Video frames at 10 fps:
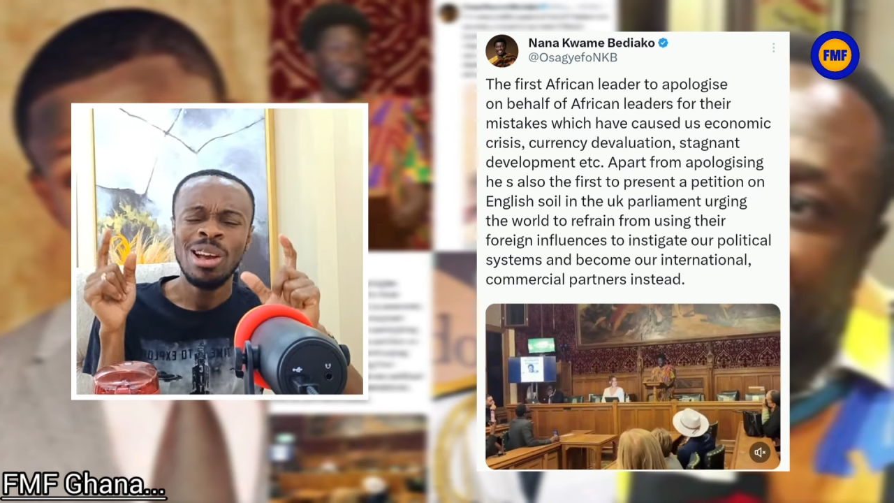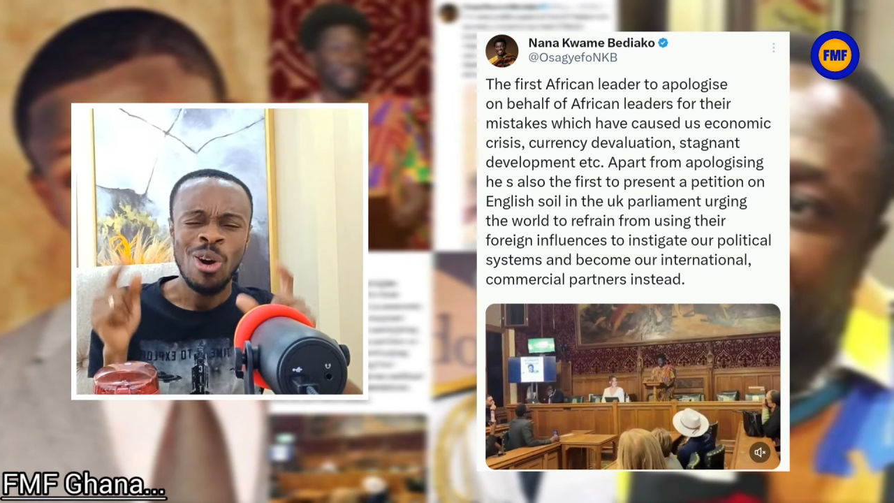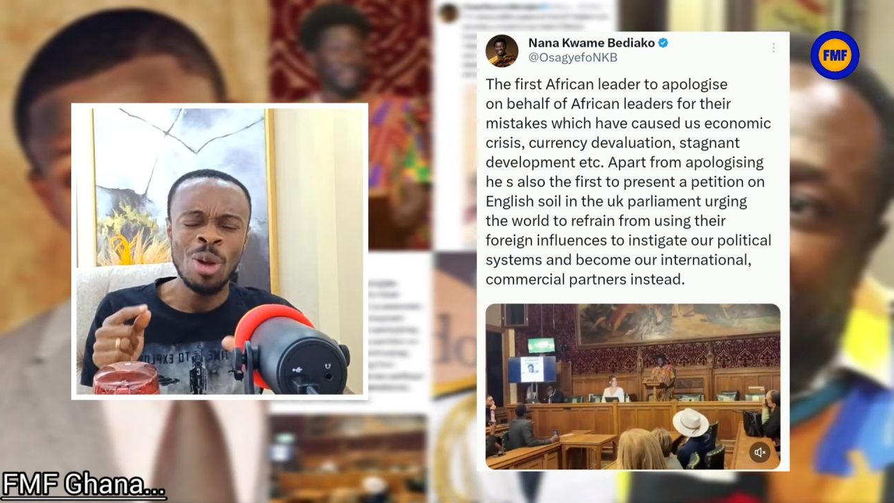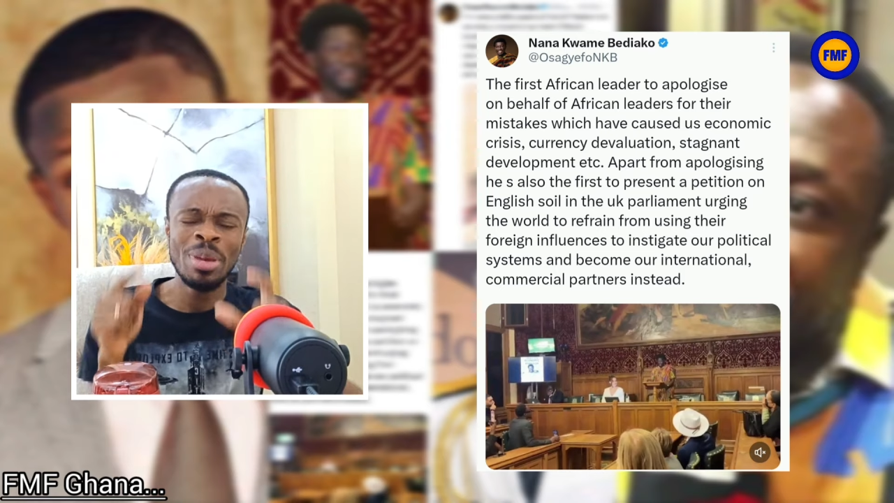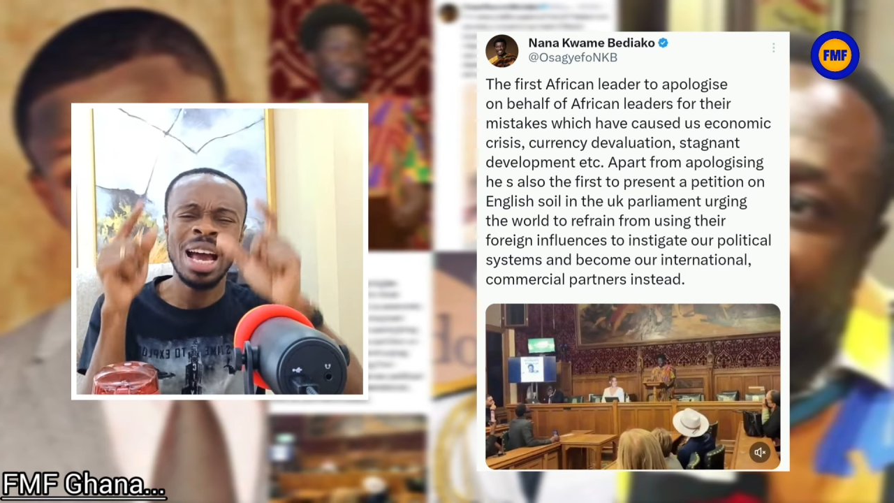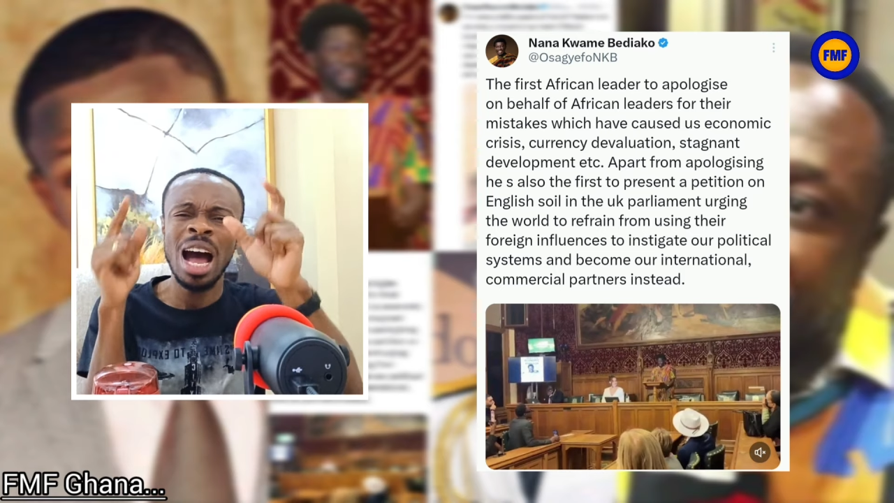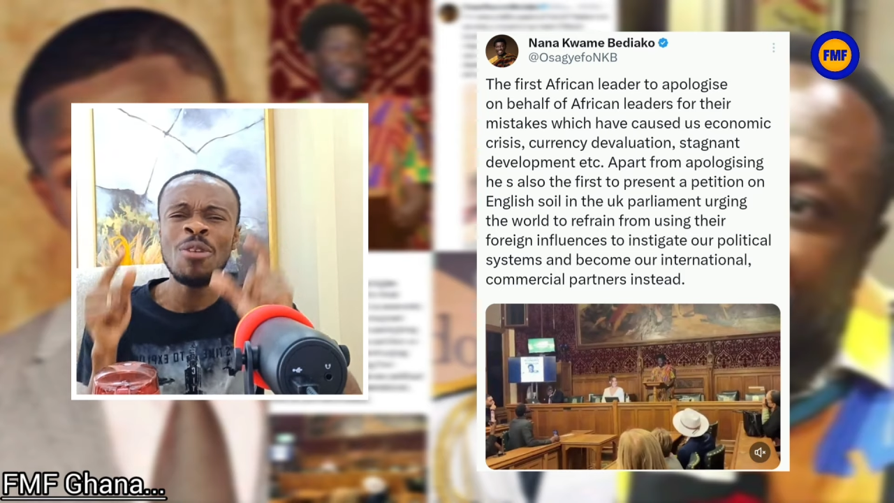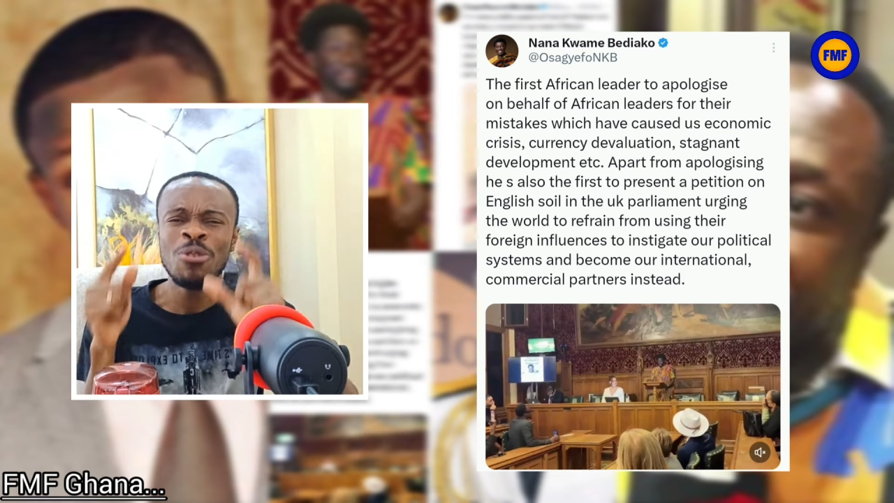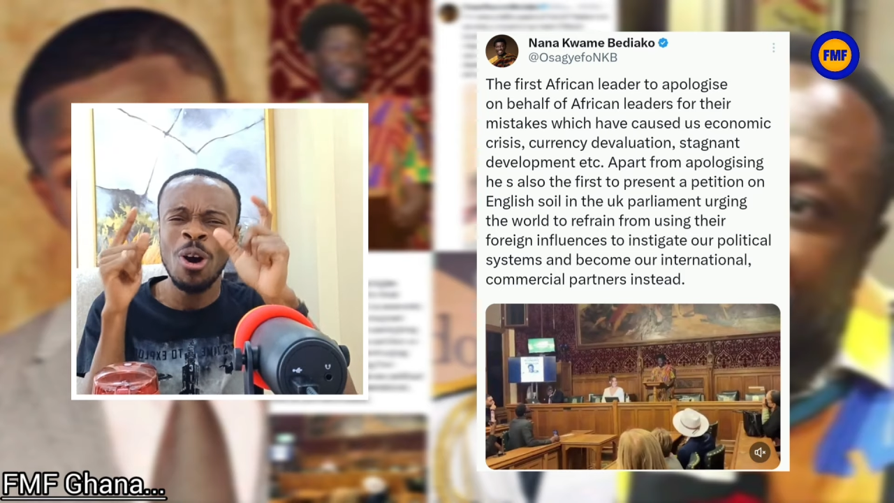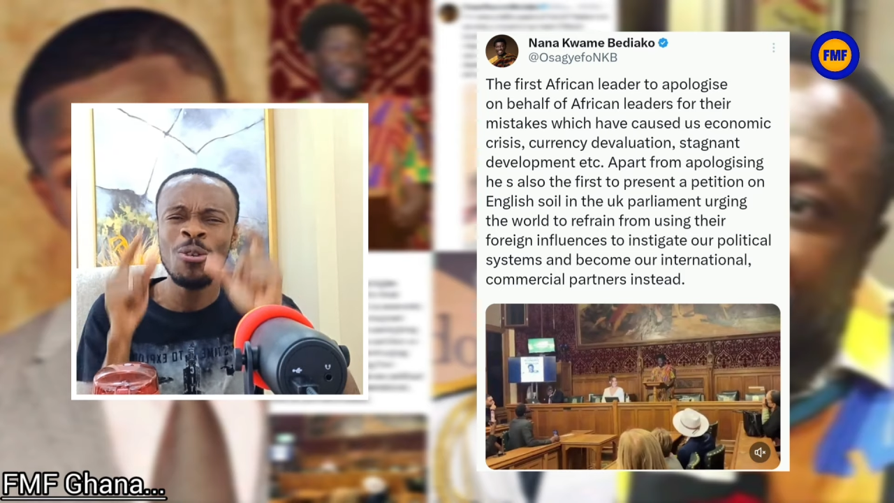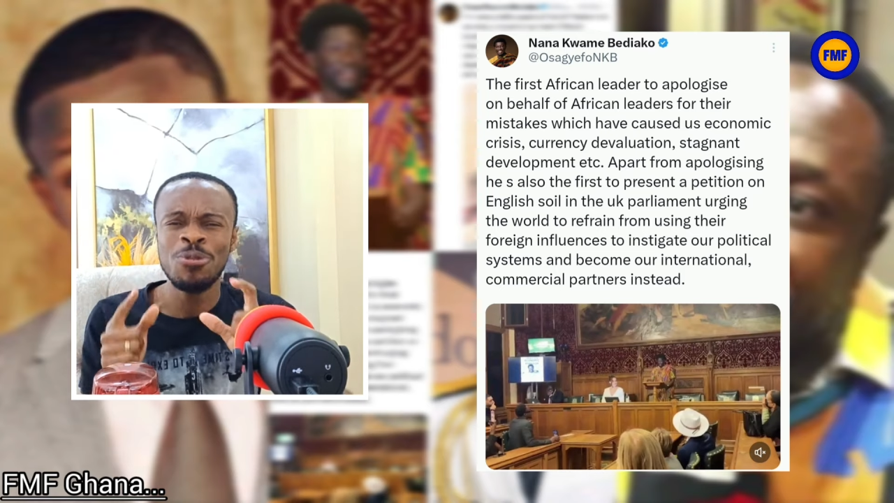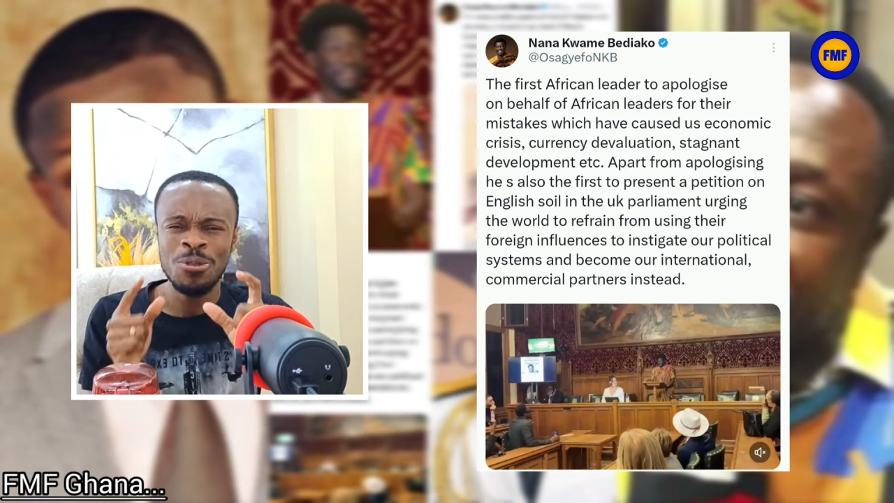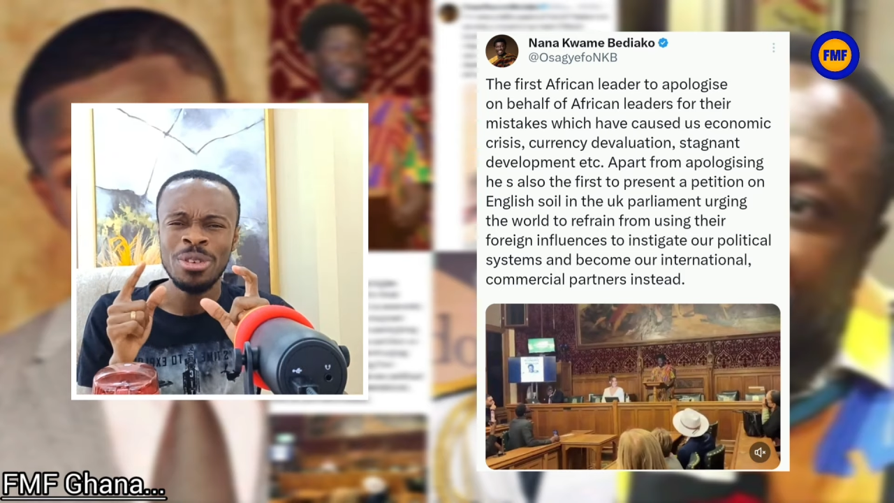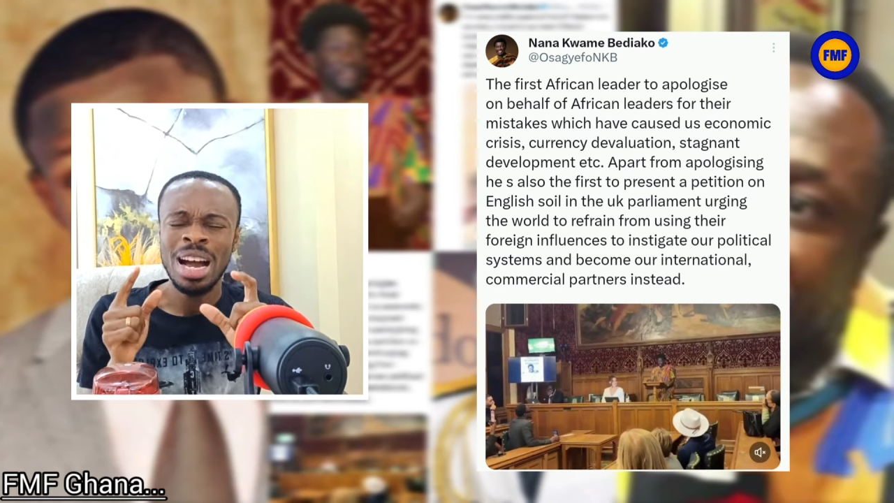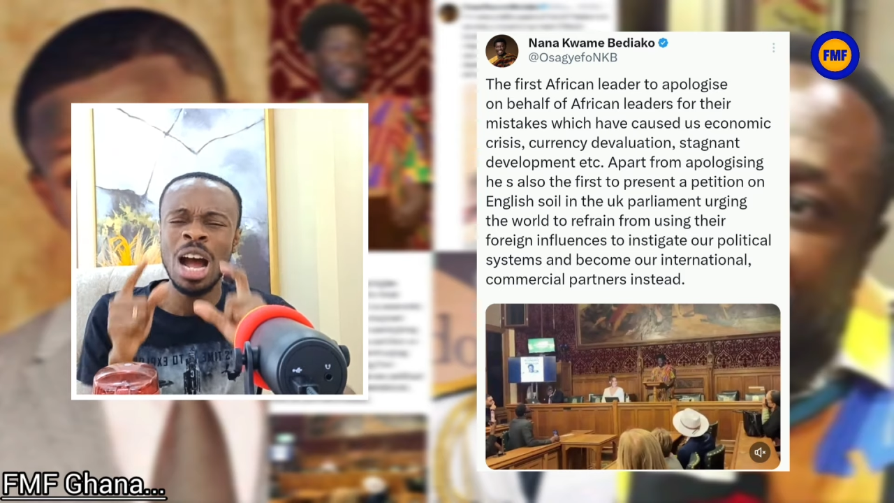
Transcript: on behalf of